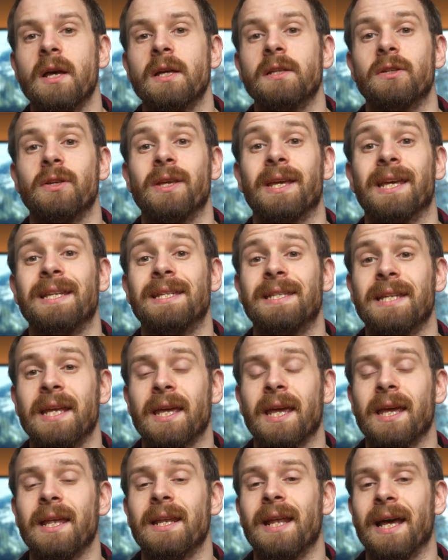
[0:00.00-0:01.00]
so you can
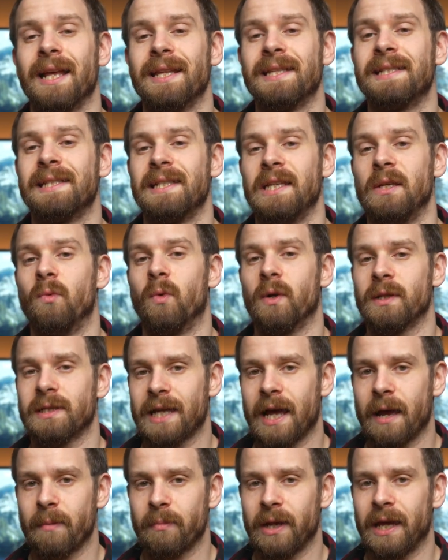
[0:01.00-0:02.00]
dig in and see what's
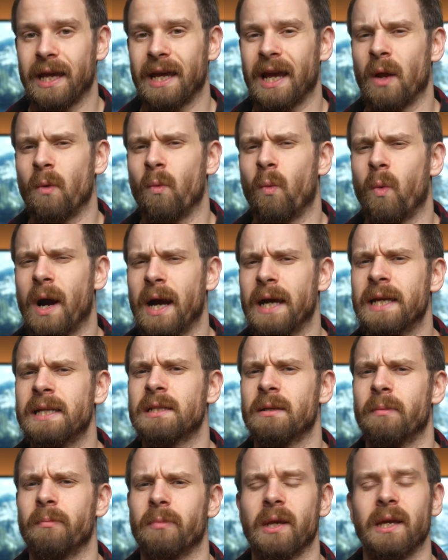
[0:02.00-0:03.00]
happening and why
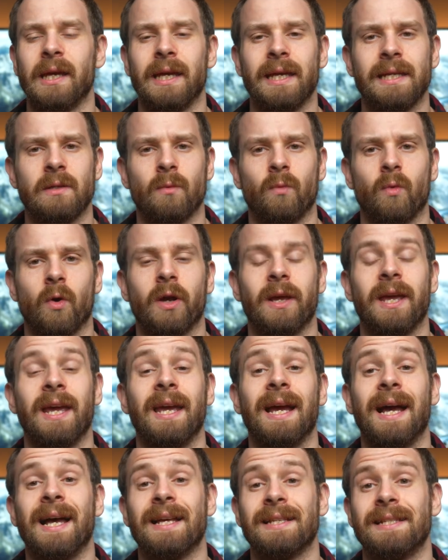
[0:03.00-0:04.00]
something isn't
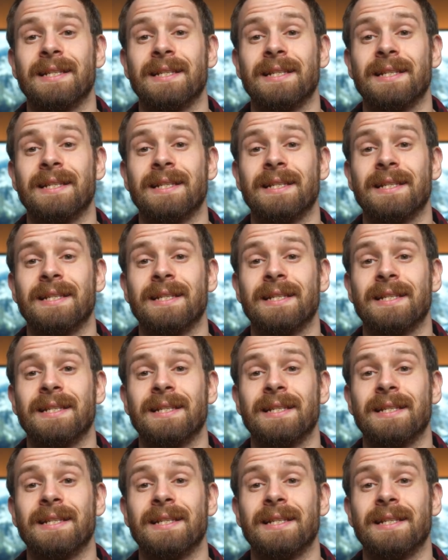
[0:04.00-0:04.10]
working as